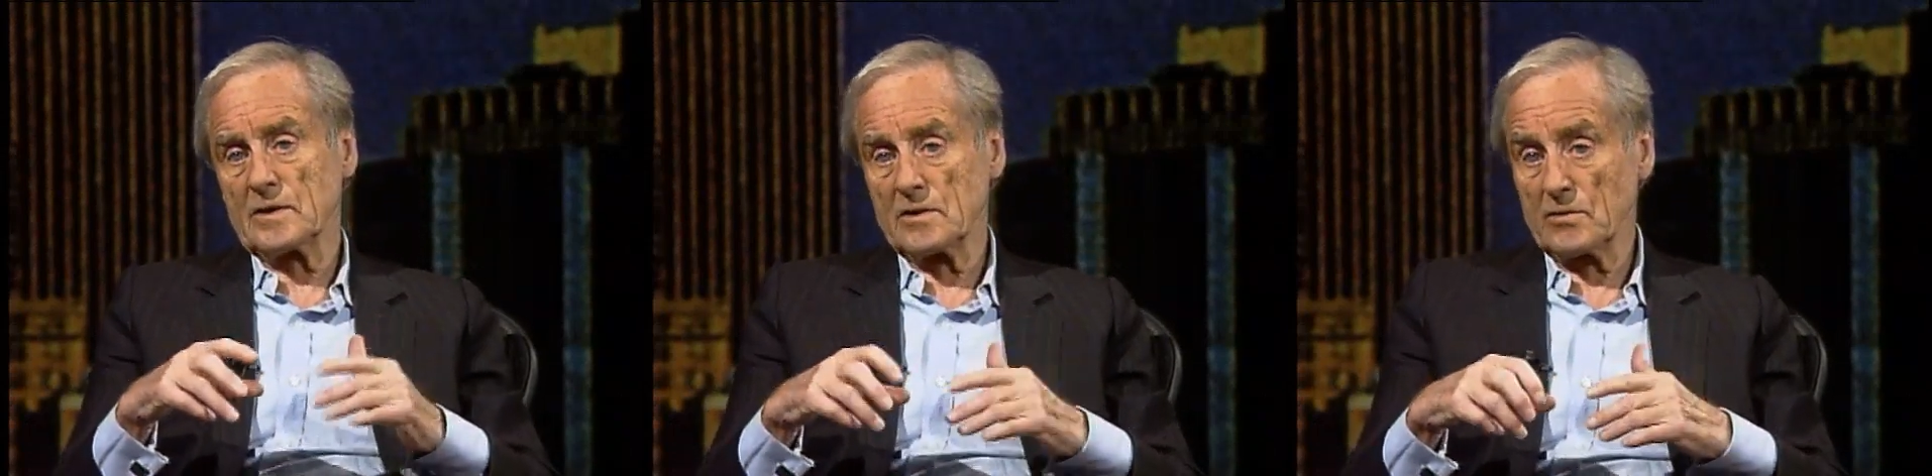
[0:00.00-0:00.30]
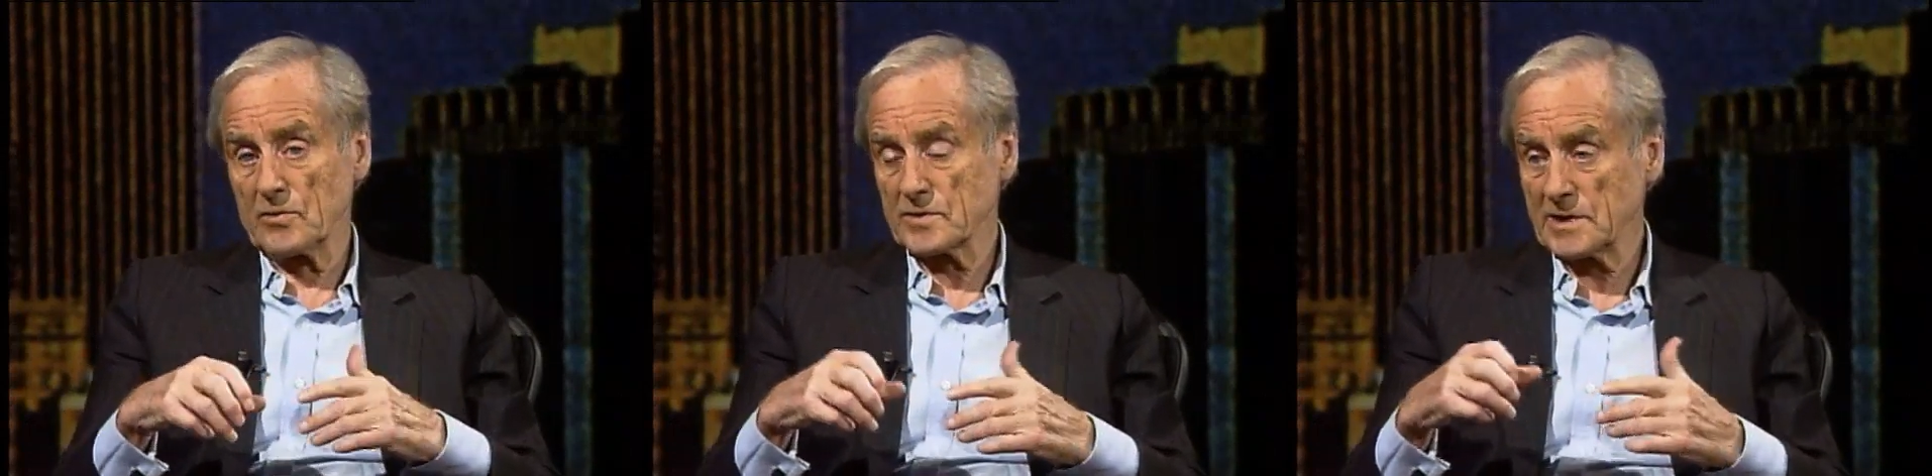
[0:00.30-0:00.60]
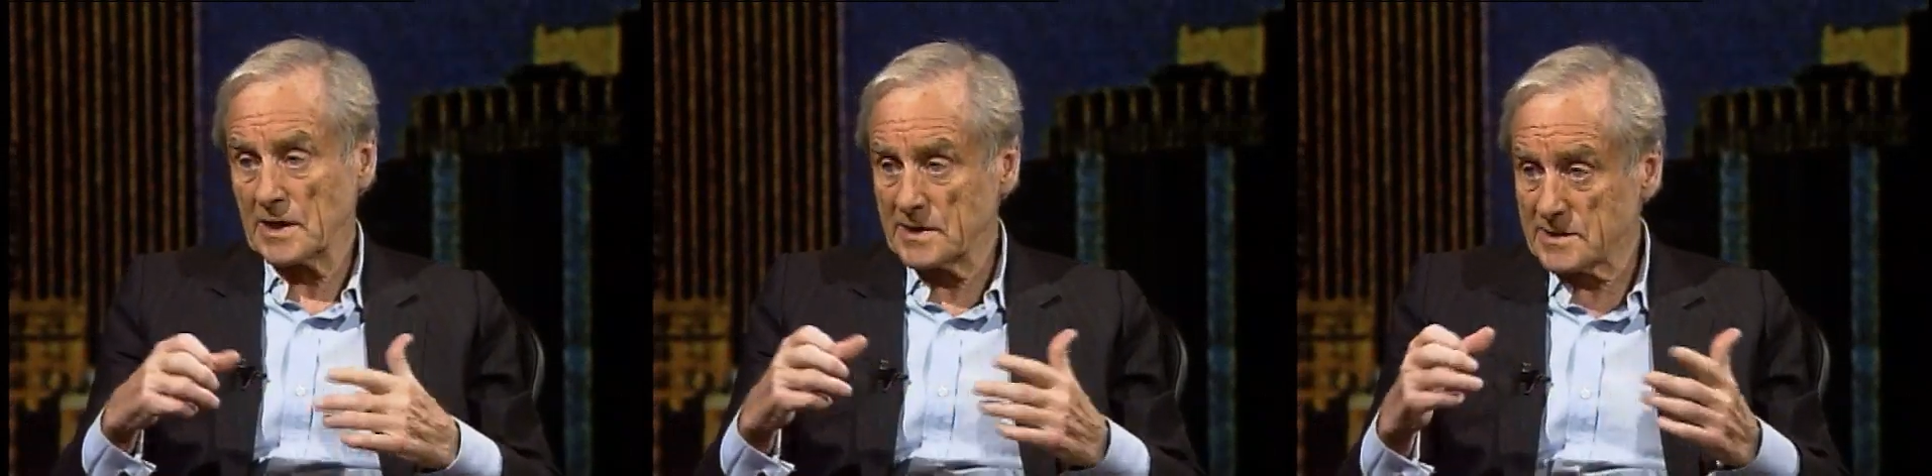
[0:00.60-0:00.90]
or the
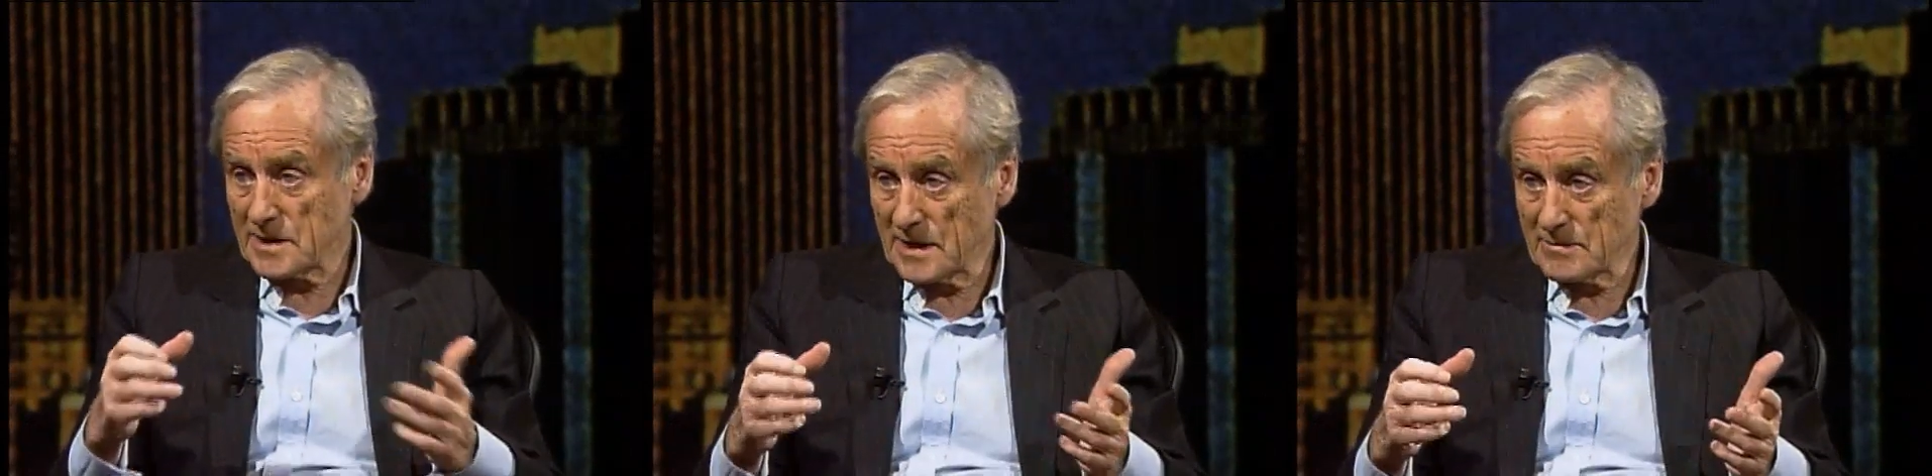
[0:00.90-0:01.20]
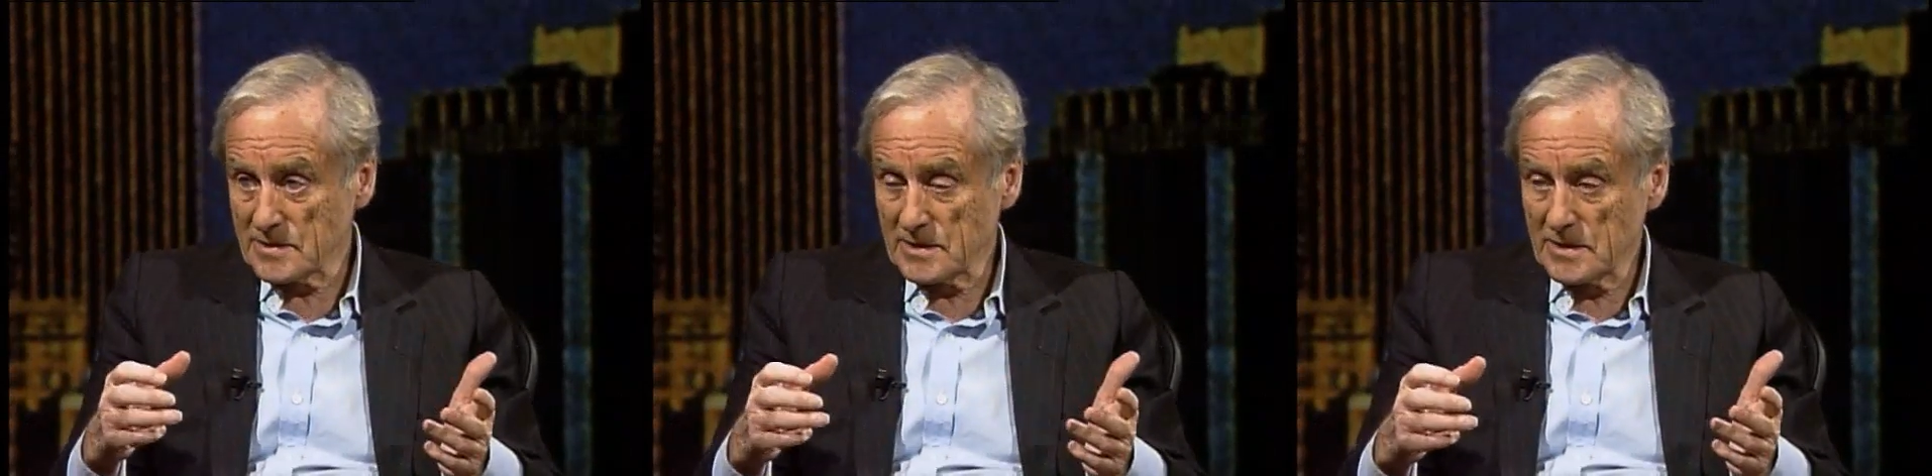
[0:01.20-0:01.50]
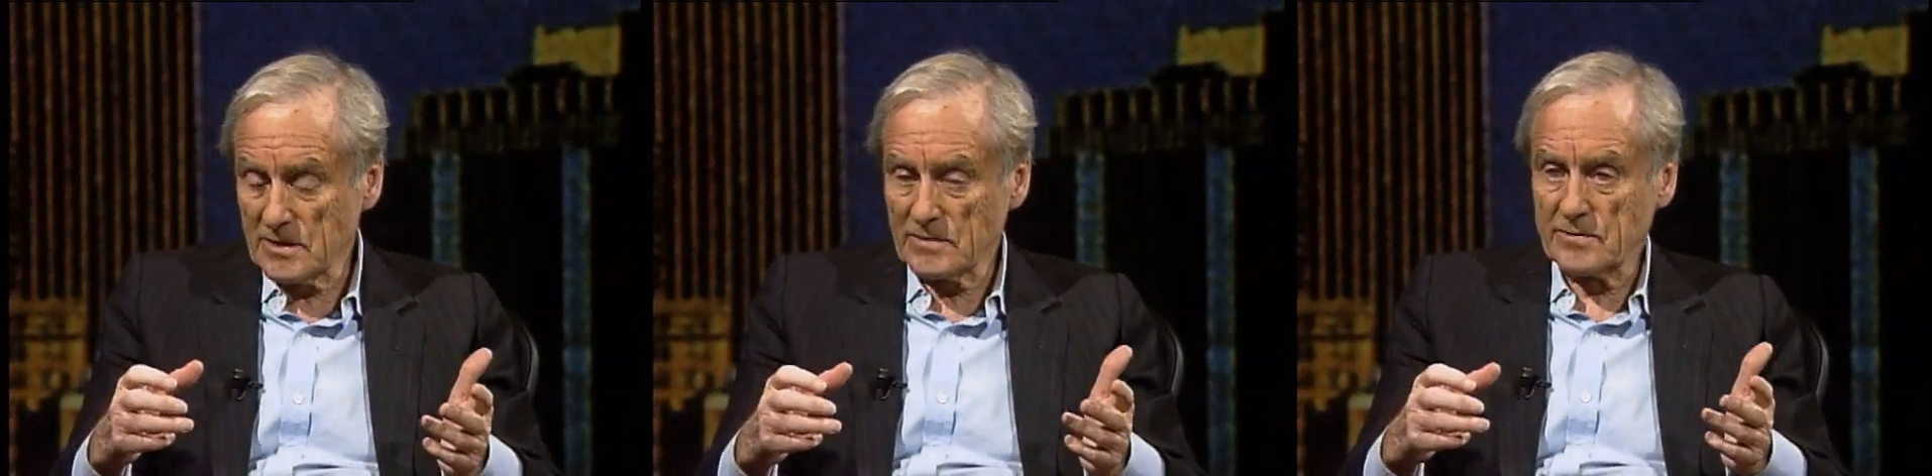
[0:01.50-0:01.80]
Daily Times in
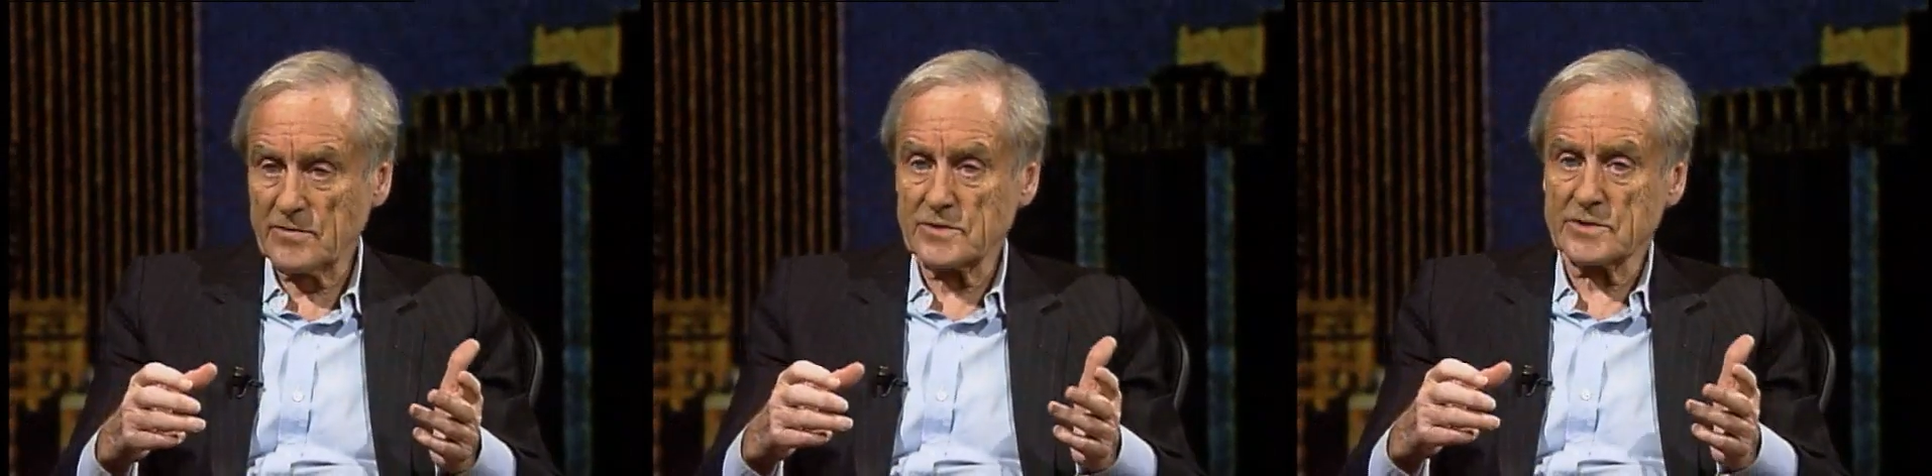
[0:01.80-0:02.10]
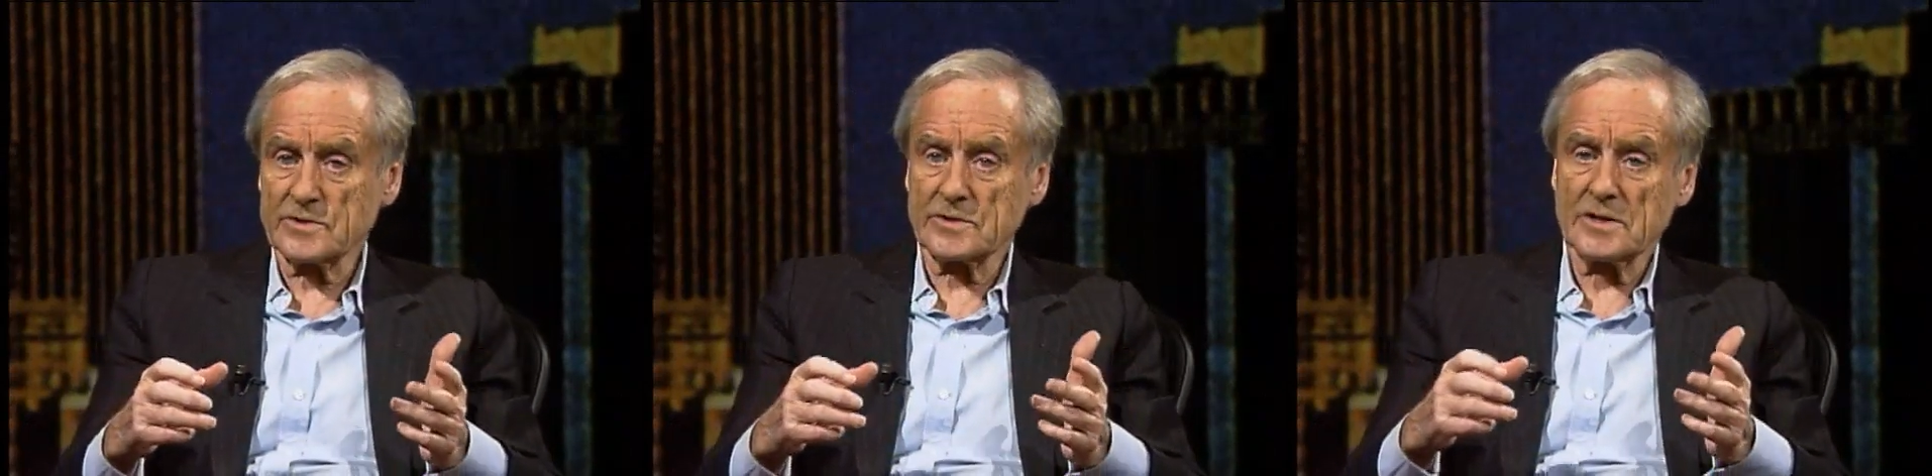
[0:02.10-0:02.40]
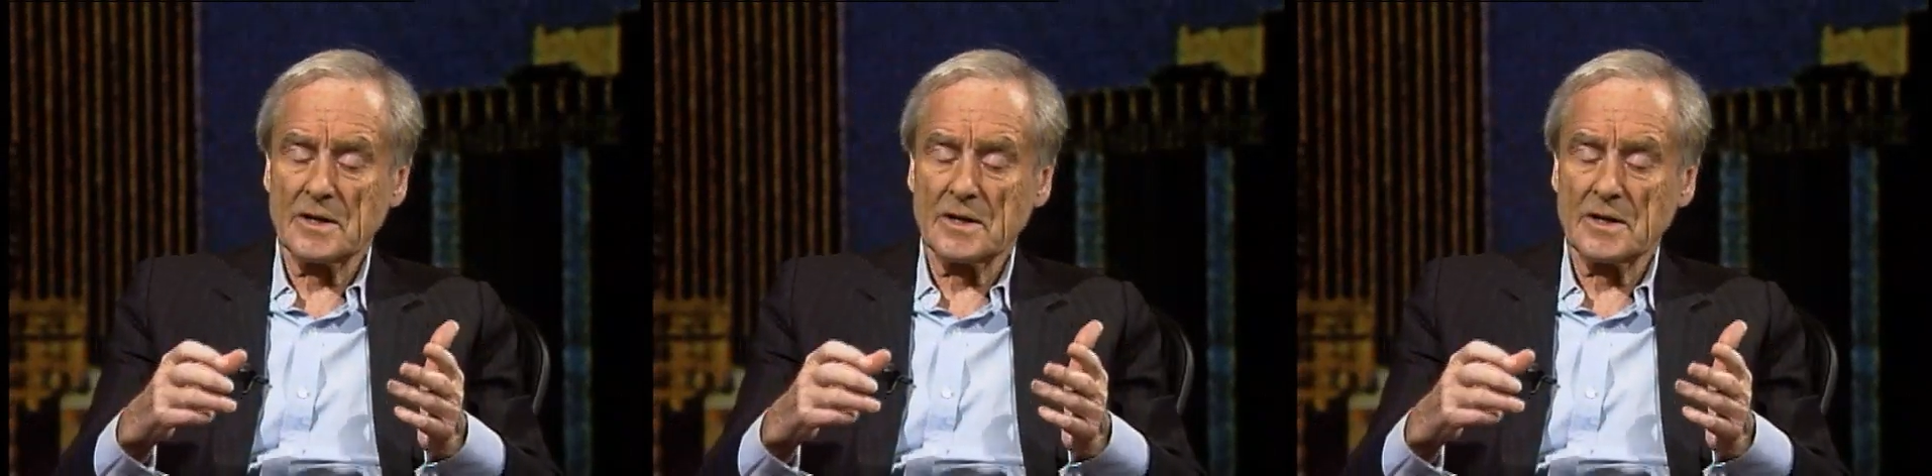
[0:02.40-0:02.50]
London, for instance,